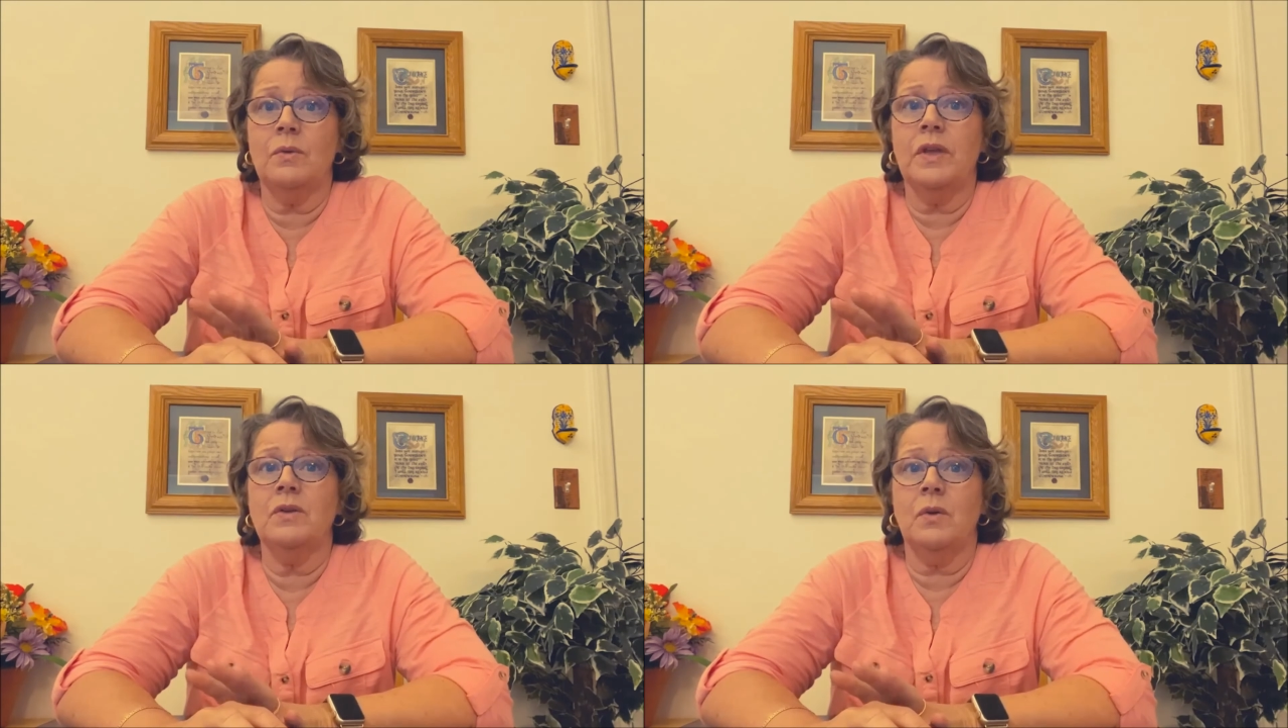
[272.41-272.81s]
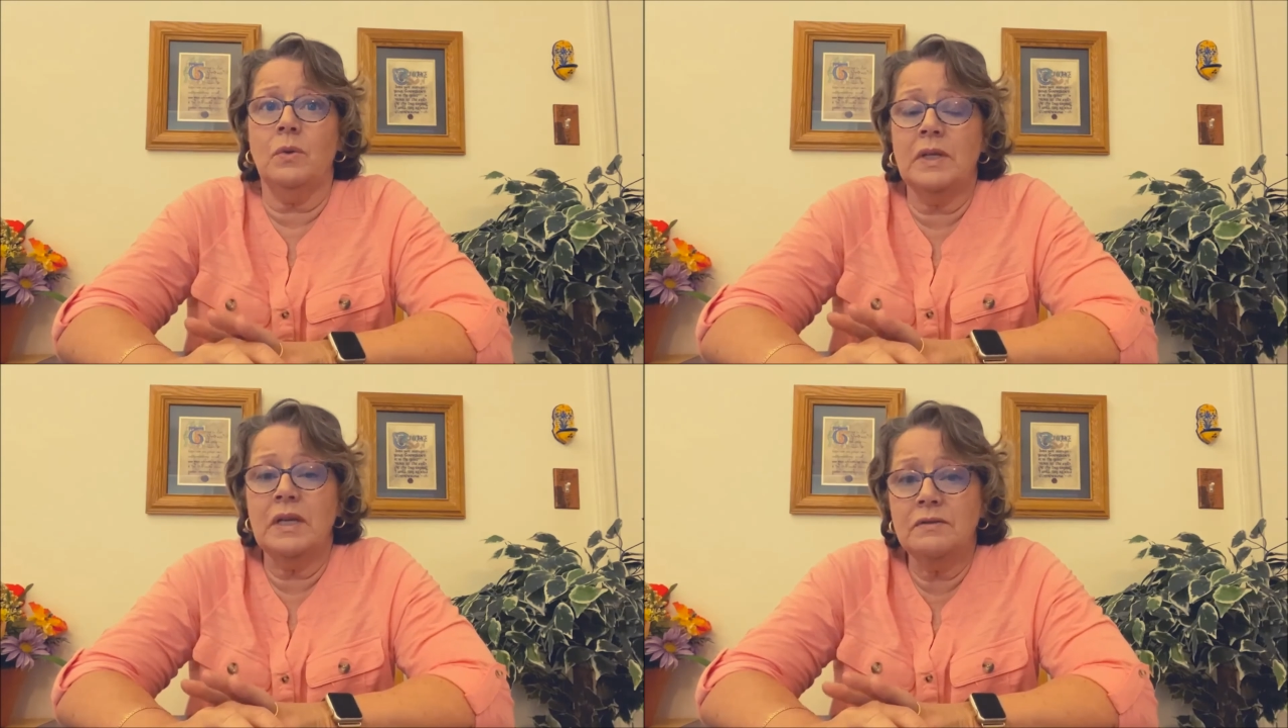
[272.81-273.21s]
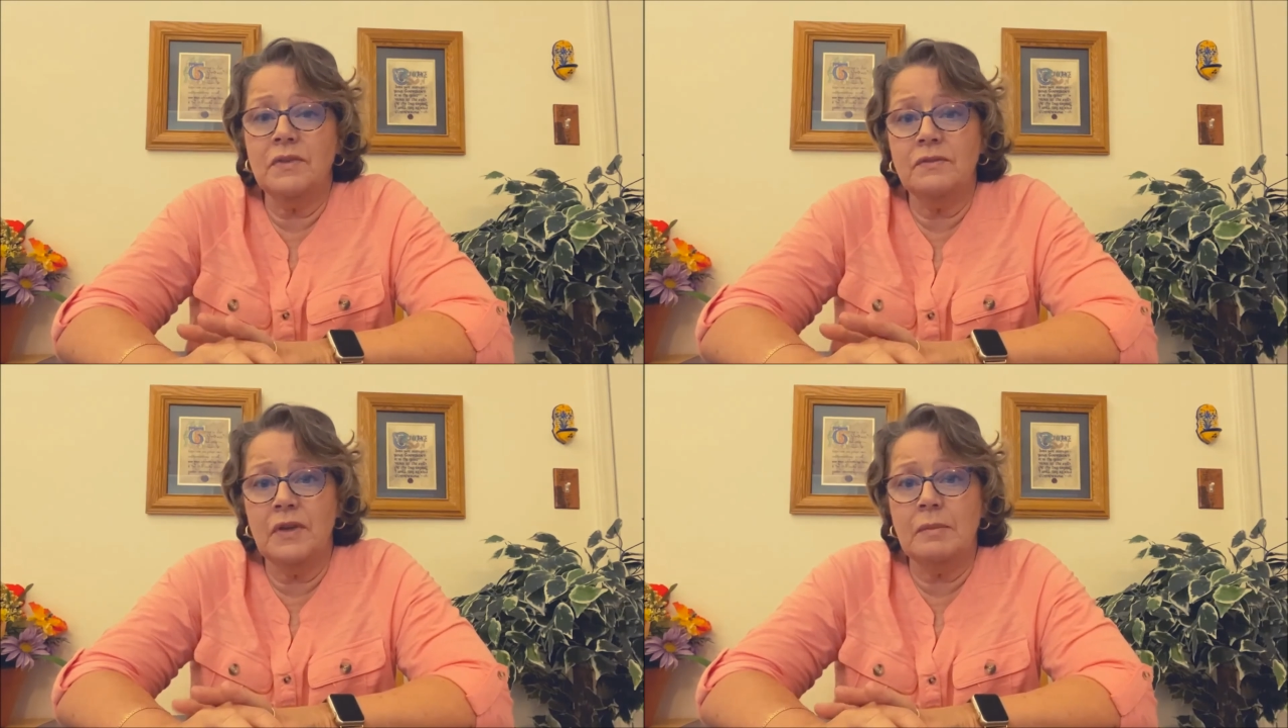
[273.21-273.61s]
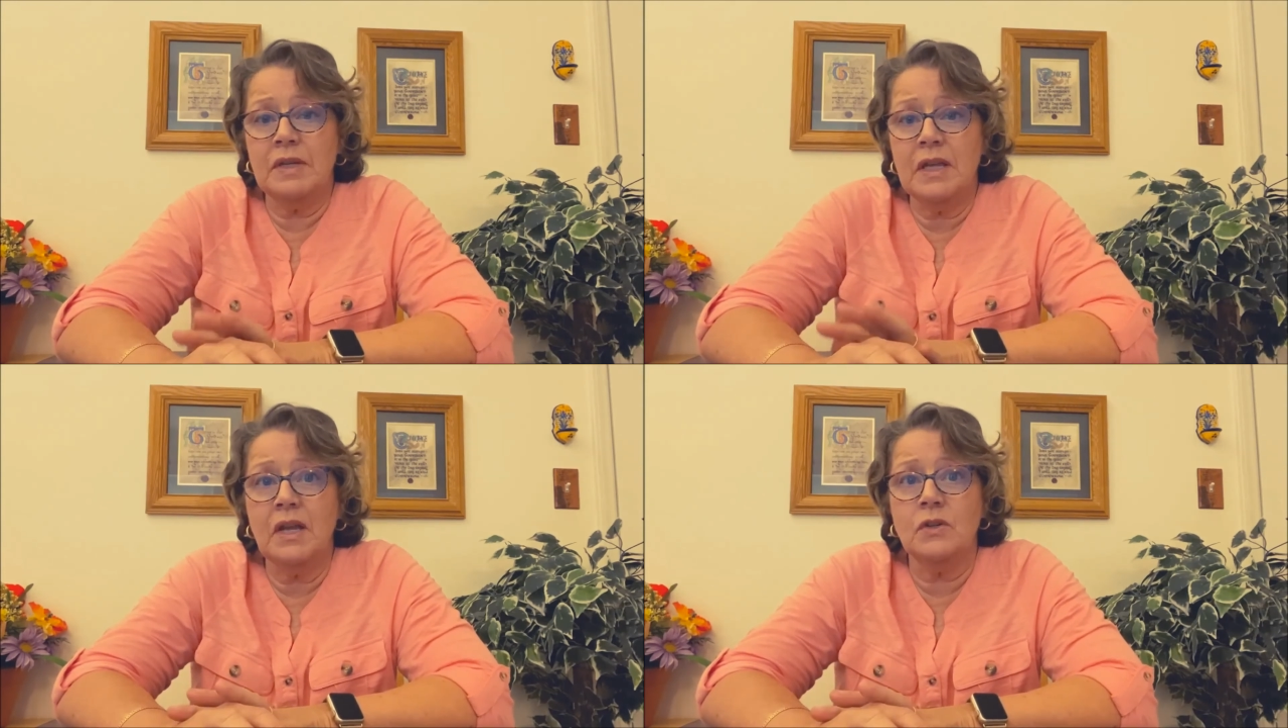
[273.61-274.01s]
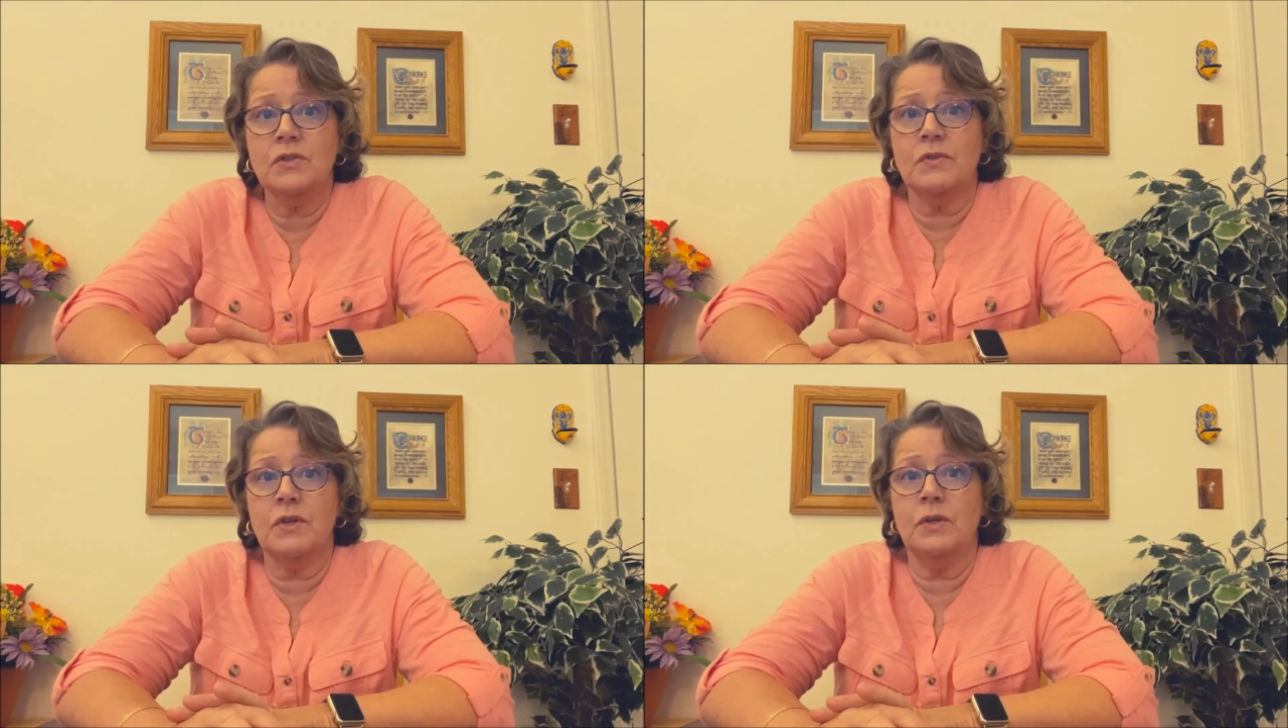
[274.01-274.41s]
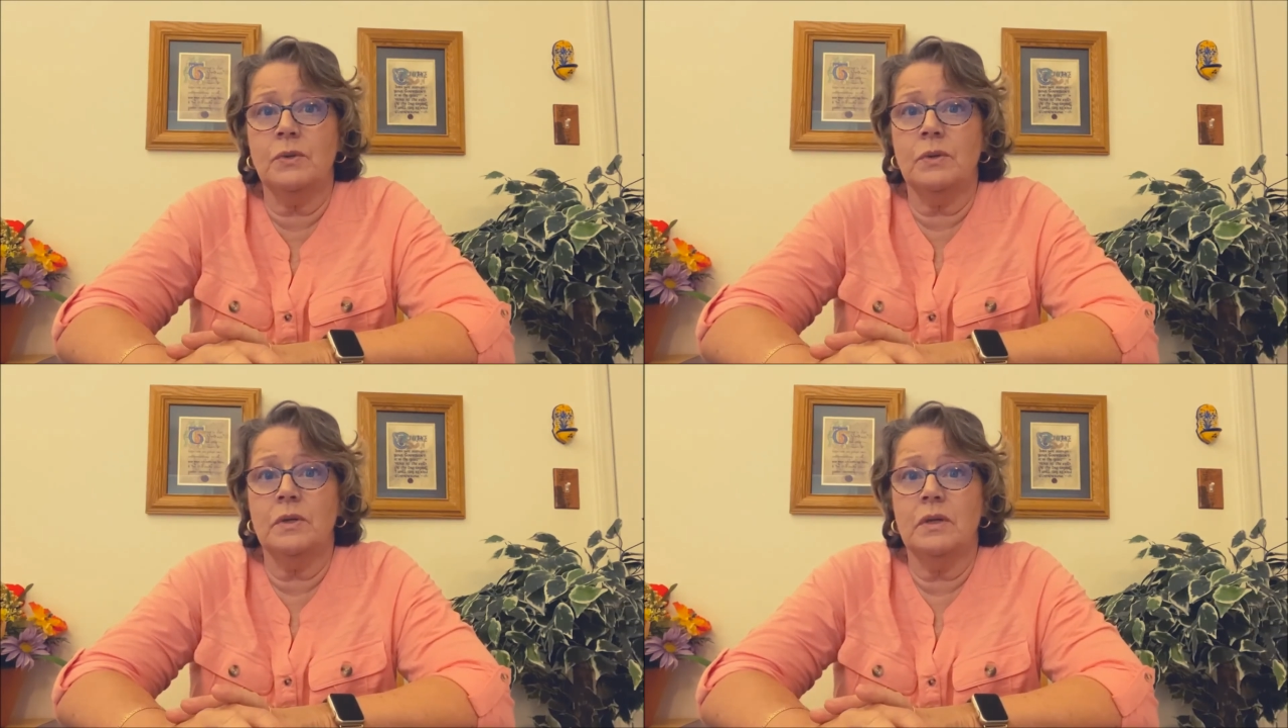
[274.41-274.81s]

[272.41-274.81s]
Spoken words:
that your Holy Infant family cares for you